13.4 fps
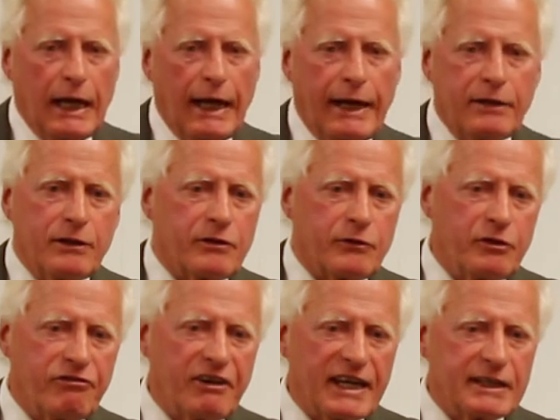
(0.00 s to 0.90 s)
And
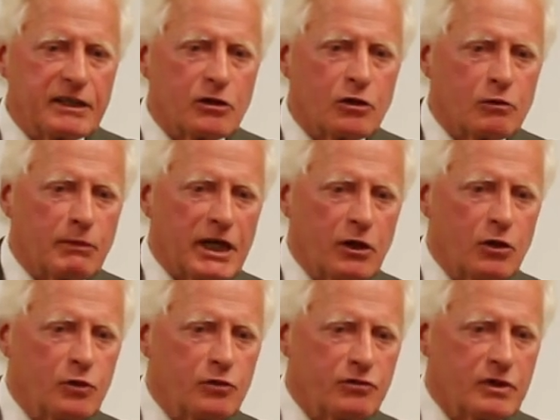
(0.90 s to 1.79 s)
reflecting on my
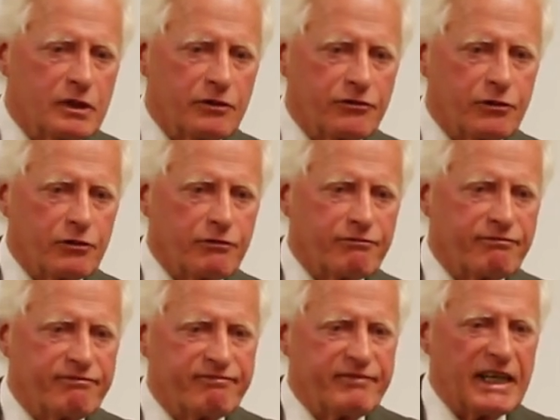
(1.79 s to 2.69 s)
own sort of
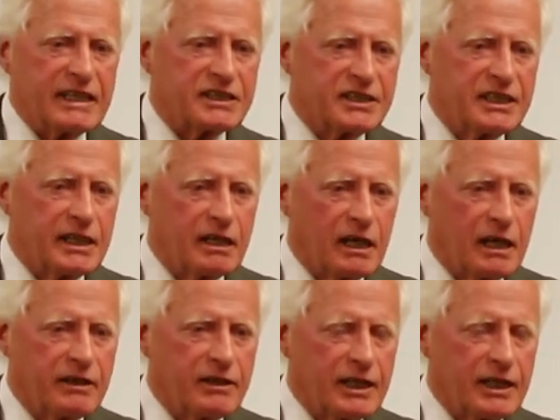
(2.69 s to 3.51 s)
next year,